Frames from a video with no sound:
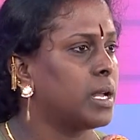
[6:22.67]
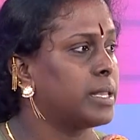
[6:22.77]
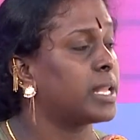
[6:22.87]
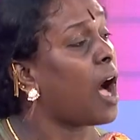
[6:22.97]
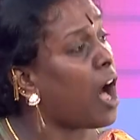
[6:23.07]

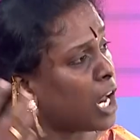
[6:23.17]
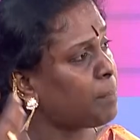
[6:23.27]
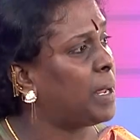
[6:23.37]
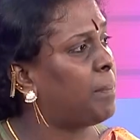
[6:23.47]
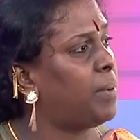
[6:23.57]
There are
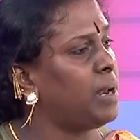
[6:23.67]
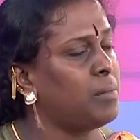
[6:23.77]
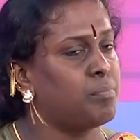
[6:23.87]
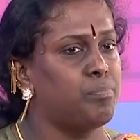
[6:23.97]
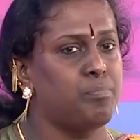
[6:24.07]
people,
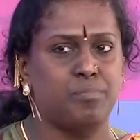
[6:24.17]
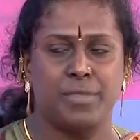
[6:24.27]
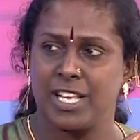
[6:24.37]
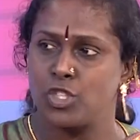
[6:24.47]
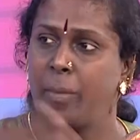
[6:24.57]

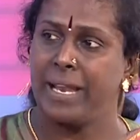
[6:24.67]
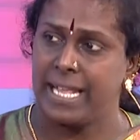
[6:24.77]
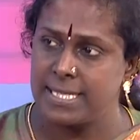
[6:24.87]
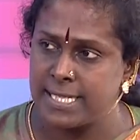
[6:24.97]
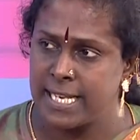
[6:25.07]
there are so many
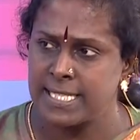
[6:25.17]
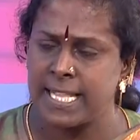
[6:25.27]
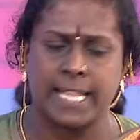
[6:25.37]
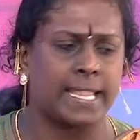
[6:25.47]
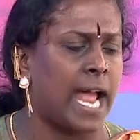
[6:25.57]
incidents
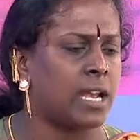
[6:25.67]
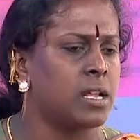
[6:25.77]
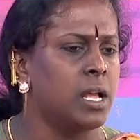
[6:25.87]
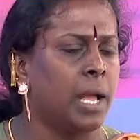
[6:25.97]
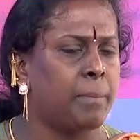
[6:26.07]
like
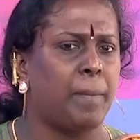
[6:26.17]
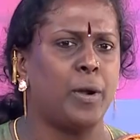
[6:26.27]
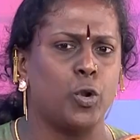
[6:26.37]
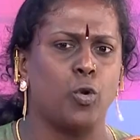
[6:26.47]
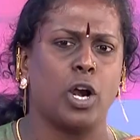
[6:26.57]
that. People
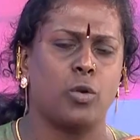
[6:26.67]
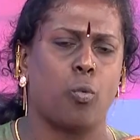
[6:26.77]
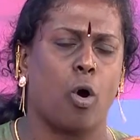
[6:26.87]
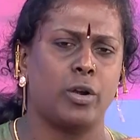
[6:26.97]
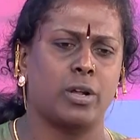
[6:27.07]
do not
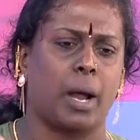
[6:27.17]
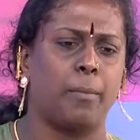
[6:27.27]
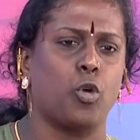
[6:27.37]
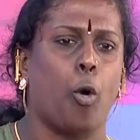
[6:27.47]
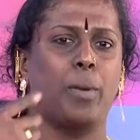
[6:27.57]
want to come
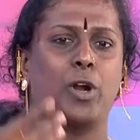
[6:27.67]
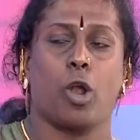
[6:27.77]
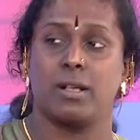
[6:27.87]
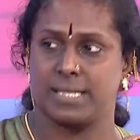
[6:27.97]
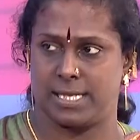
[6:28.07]
to the open
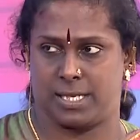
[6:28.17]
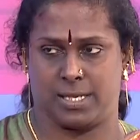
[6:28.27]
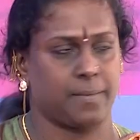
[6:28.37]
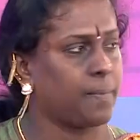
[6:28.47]
closet.